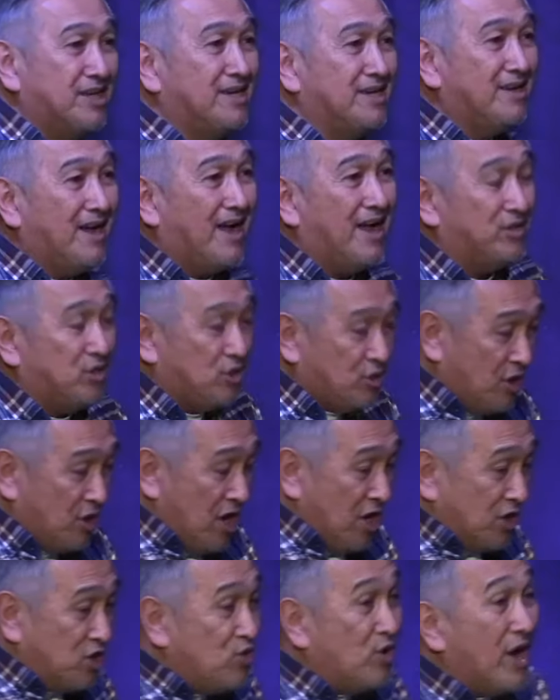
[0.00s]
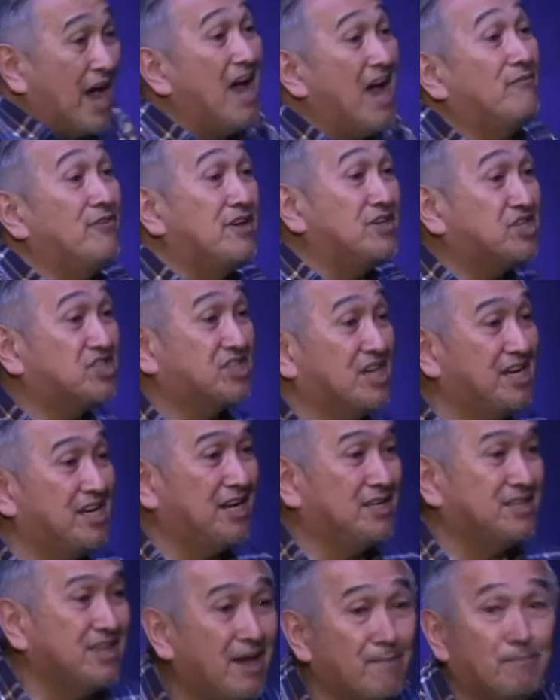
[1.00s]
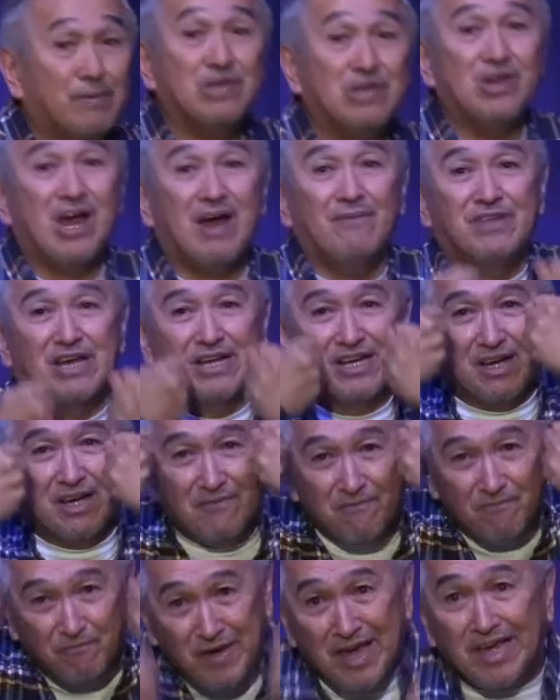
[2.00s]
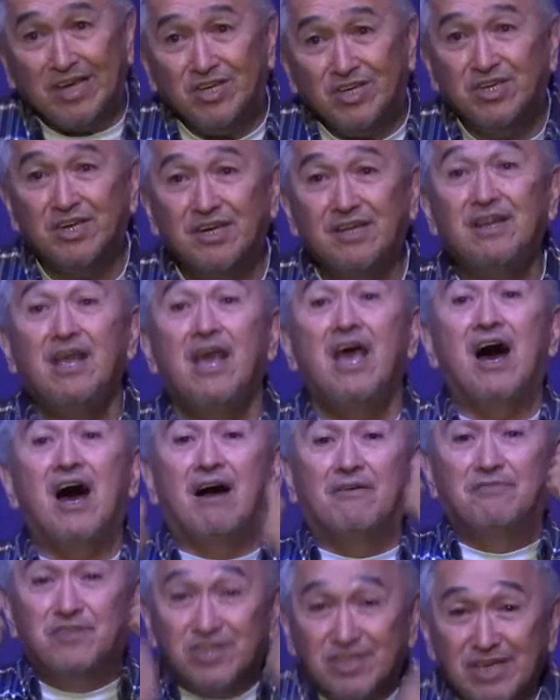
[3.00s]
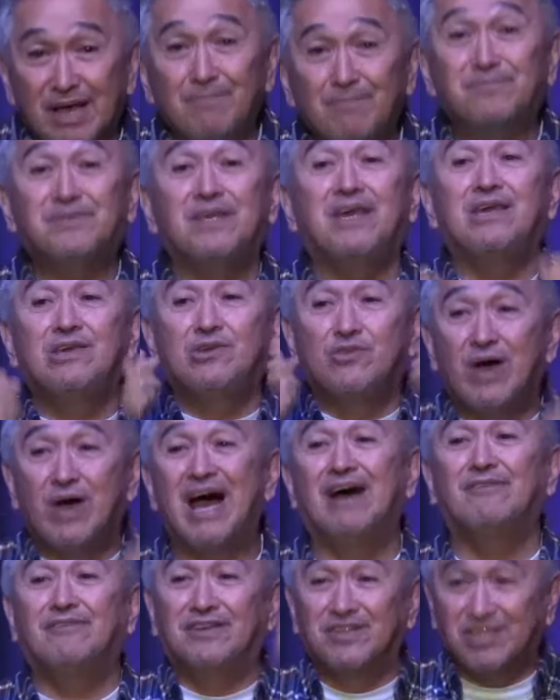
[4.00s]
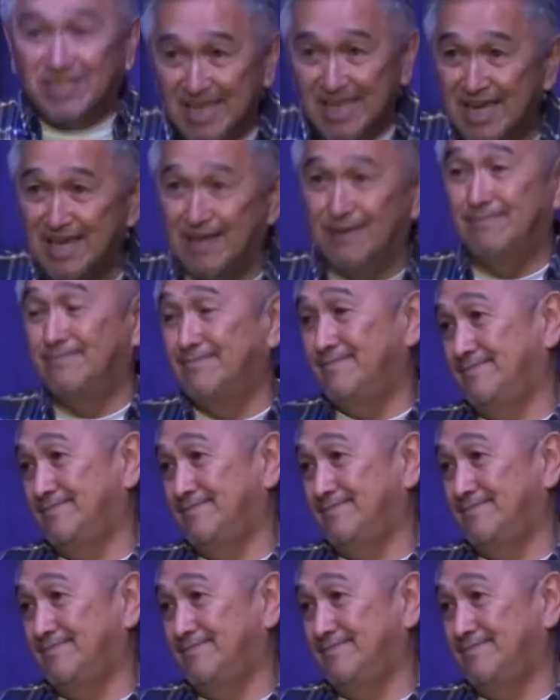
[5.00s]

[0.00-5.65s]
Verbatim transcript: God. You, you haven't seen it yet, but you have the conviction of something you haven't seen.